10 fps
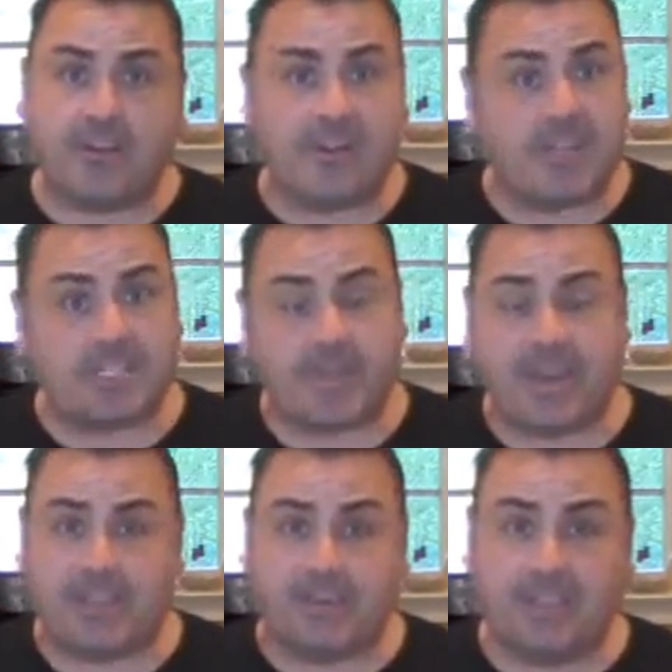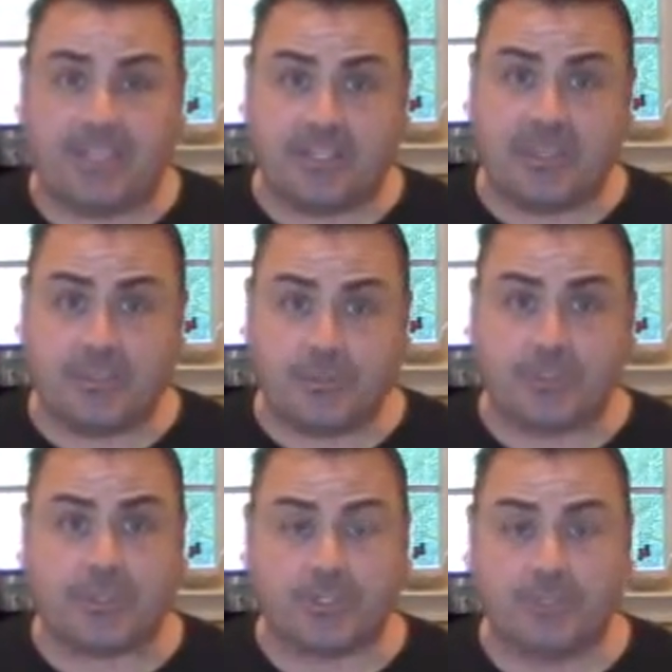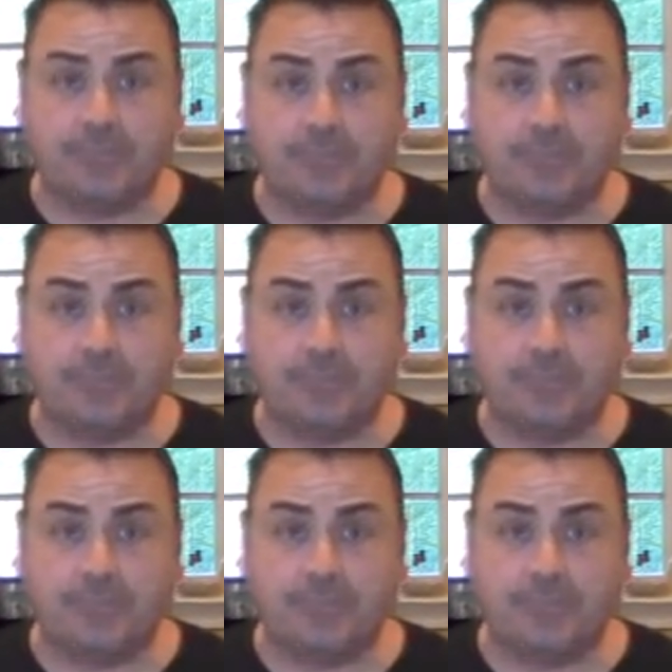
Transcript: and that's my ear cleaning solution.